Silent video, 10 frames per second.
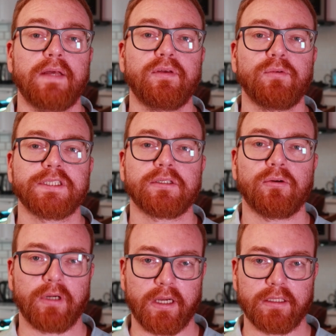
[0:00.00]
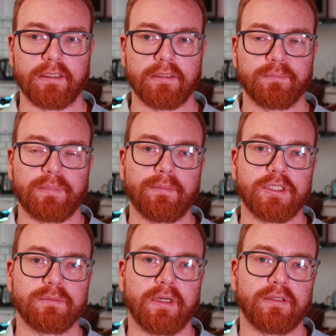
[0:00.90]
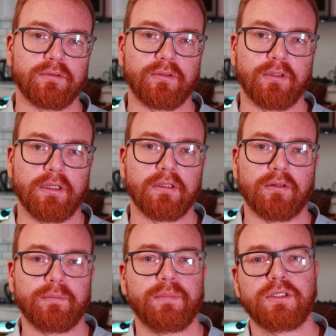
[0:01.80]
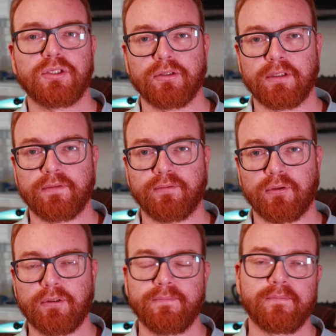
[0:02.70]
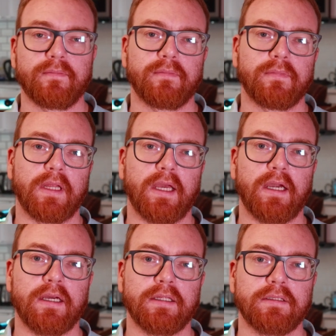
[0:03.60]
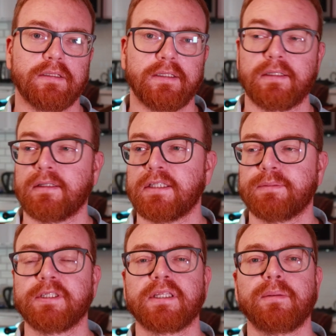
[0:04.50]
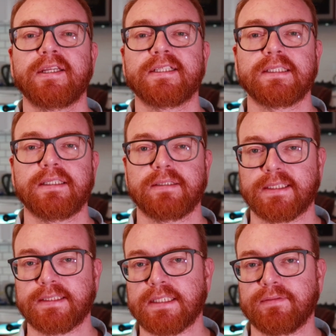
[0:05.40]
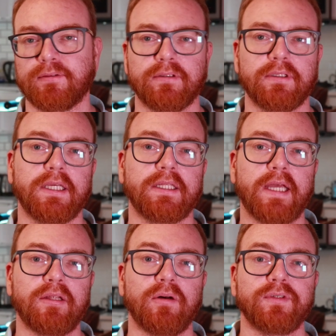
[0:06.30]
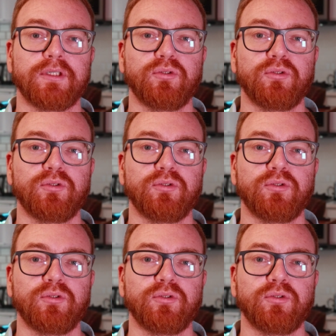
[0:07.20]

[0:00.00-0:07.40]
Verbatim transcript: few weeks ago I published my tutorial on Midjourney 4 and it's been tremendously successful. It had over